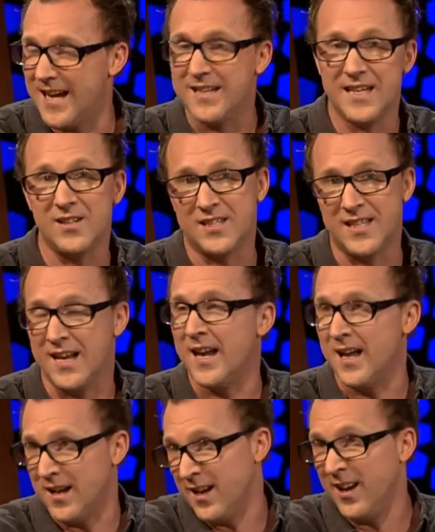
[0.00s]
Yeah, they just
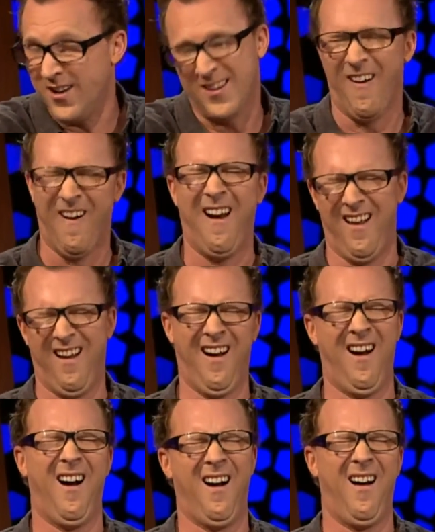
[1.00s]
stay in and they just go.